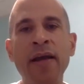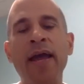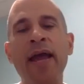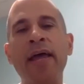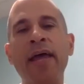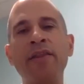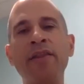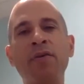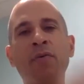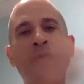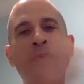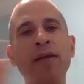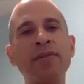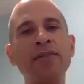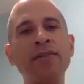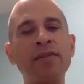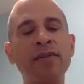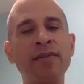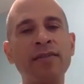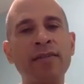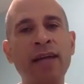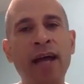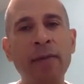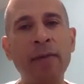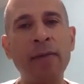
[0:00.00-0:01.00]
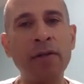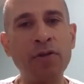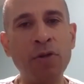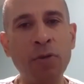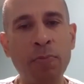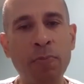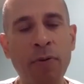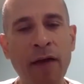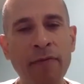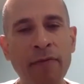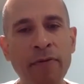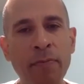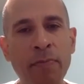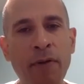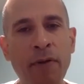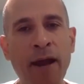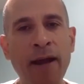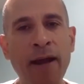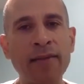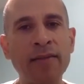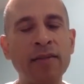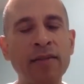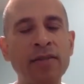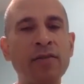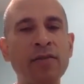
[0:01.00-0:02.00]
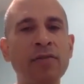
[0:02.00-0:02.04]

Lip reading: and the rest of the time they do private practice.